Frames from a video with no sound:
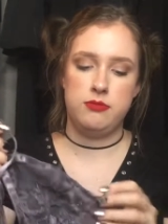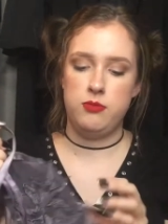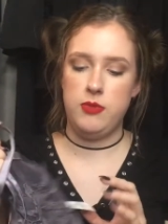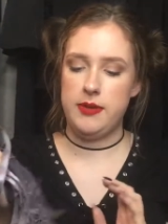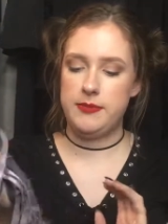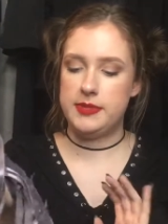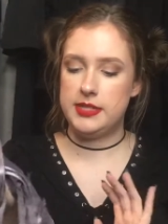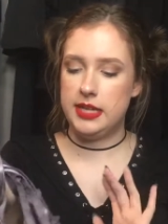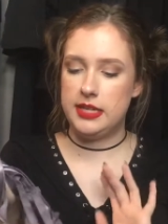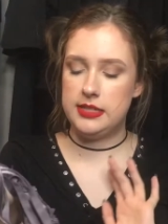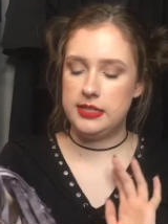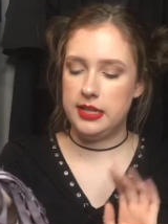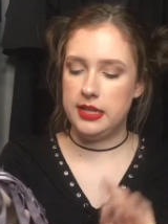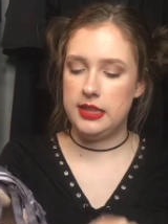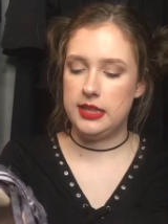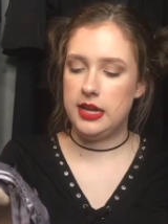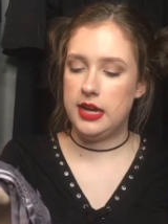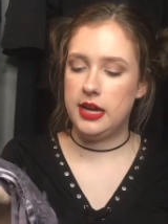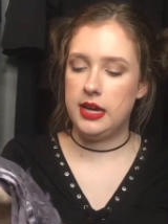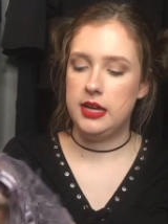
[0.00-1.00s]
websites like
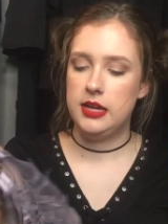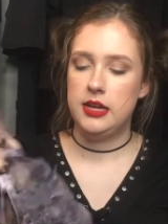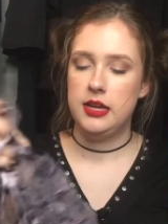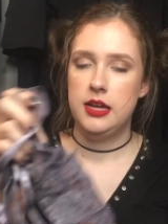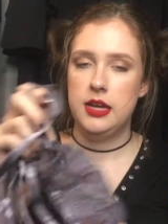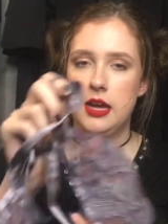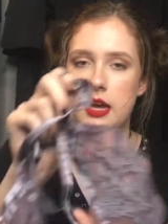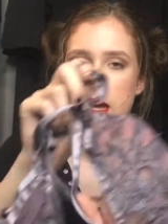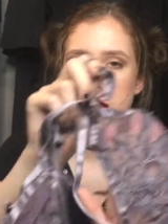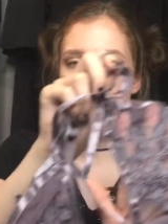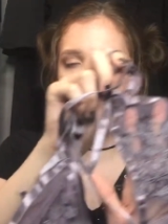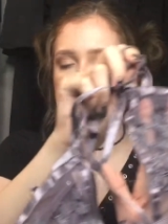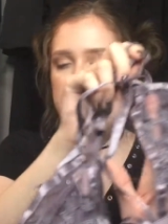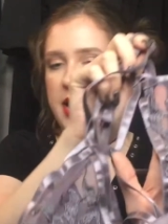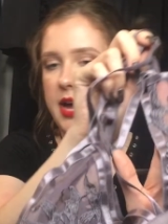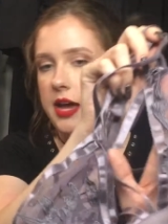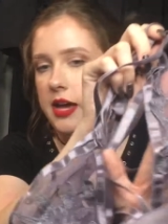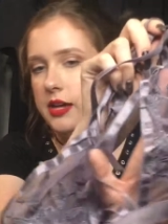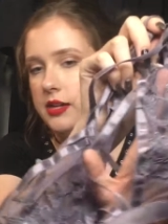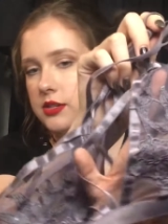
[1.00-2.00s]
that um, it
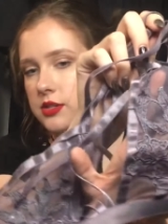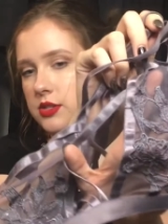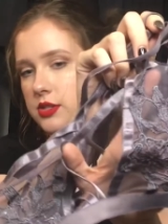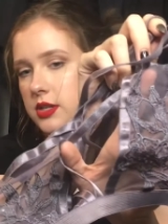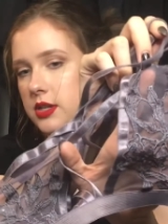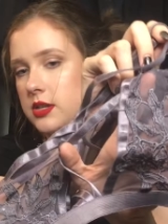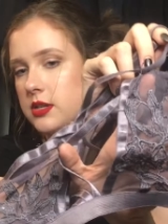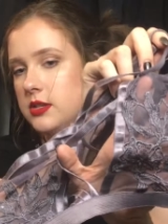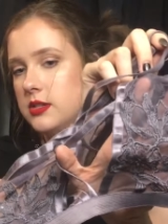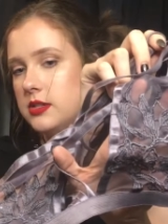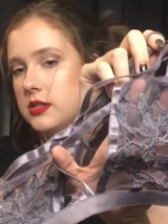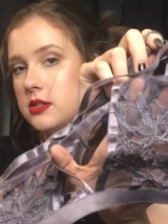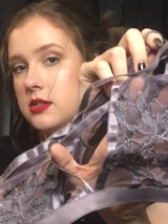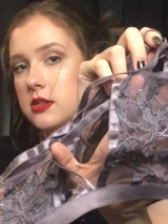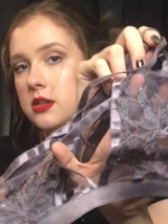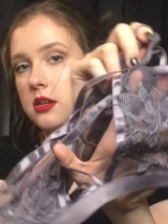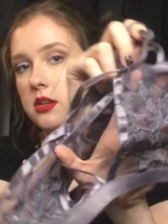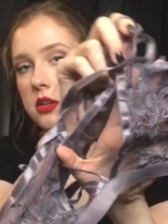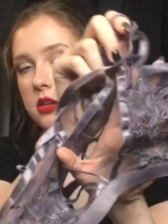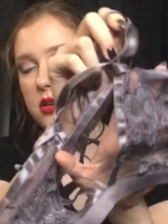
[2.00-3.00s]
has
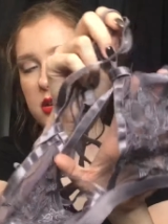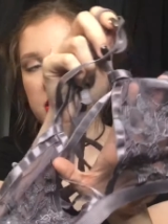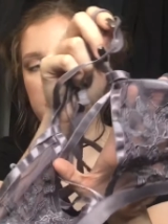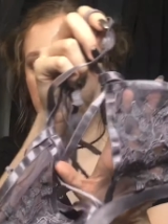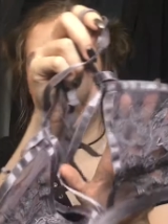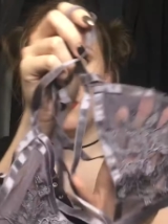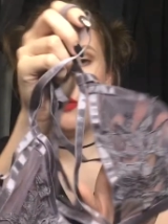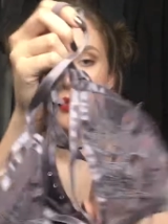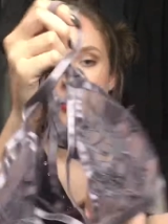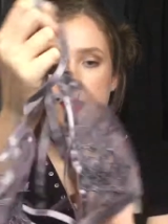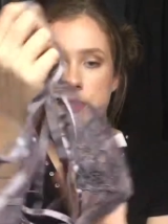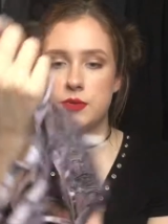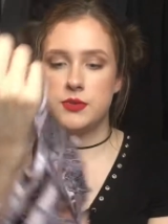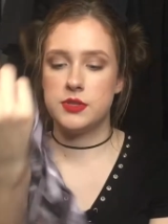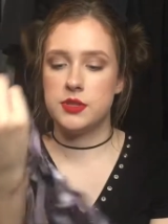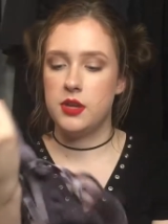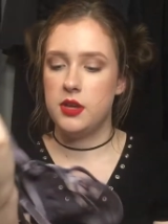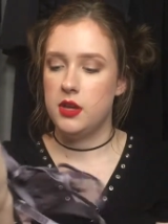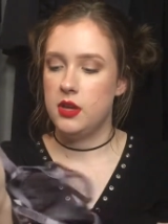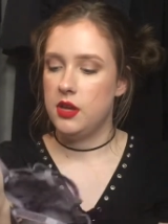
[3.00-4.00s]
just you know
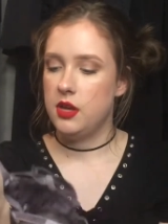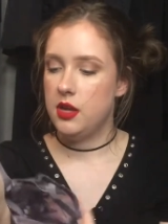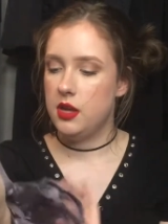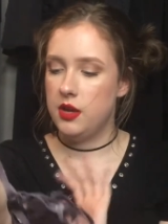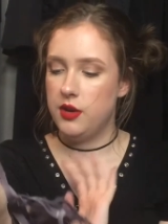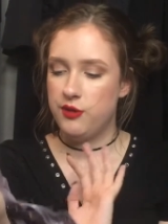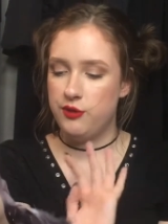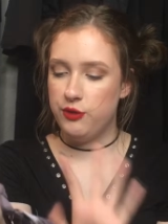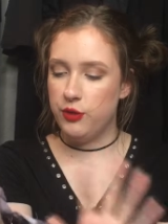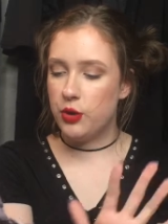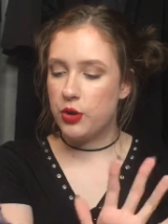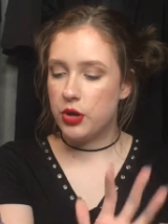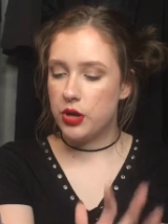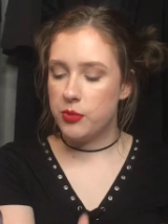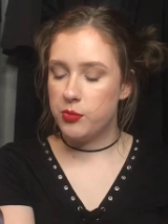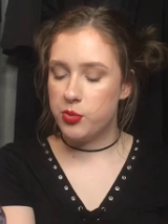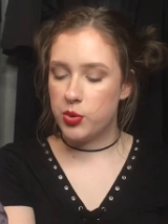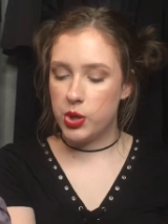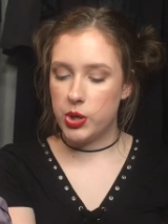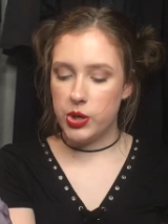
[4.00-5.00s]
those floral
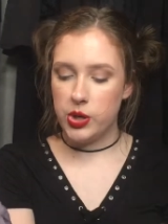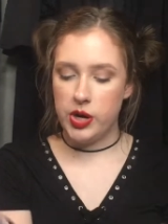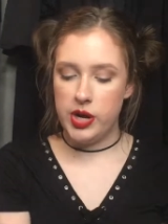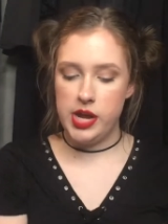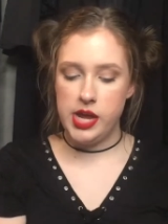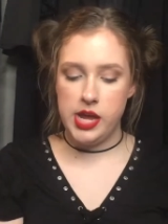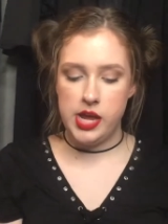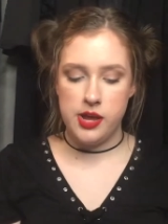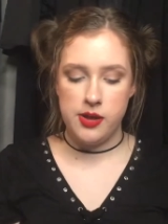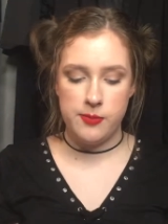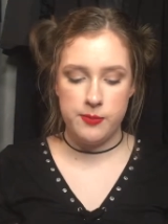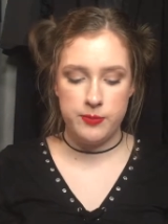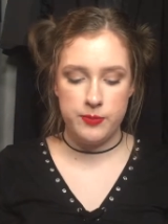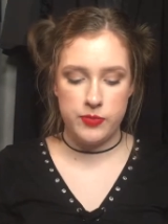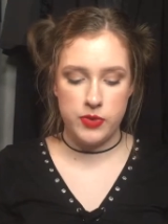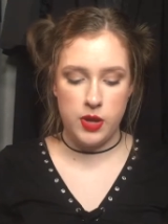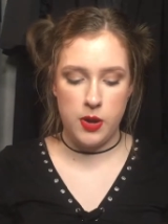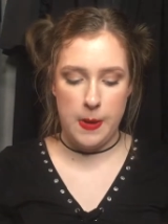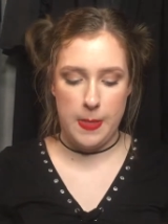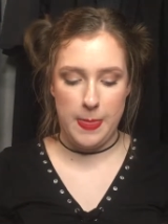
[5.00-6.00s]
embroidery
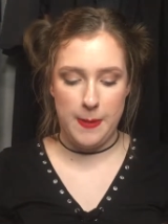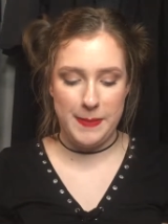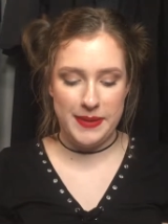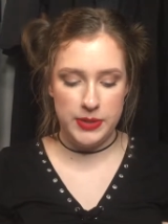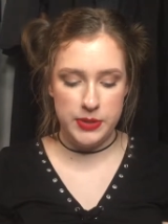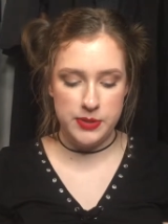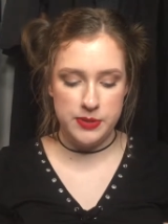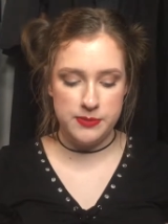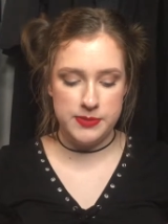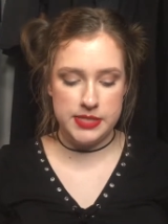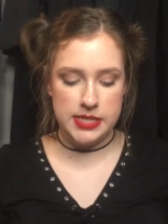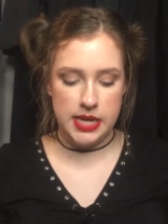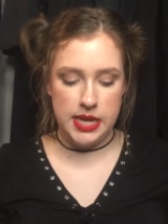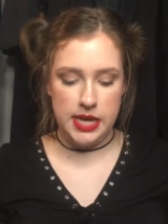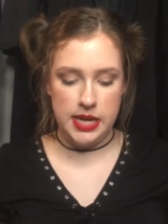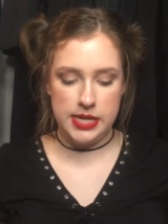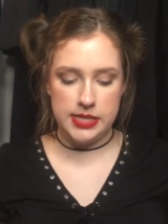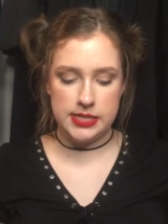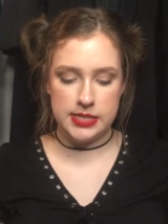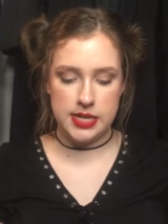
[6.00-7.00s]
on the boobs
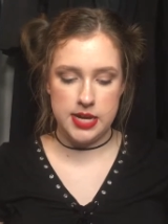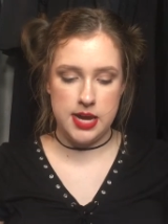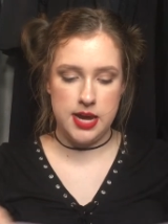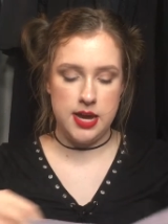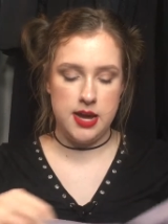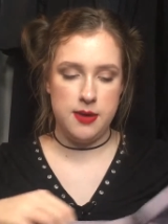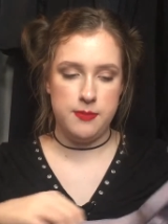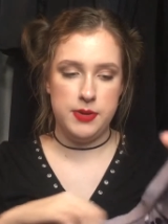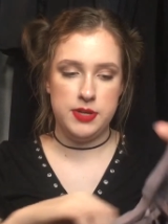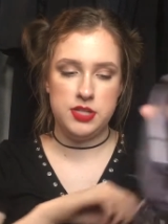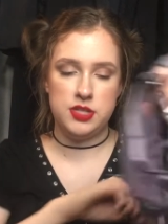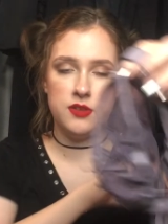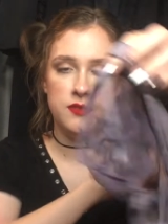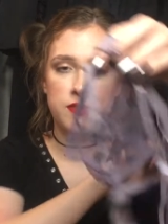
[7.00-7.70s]
and it's got a bunch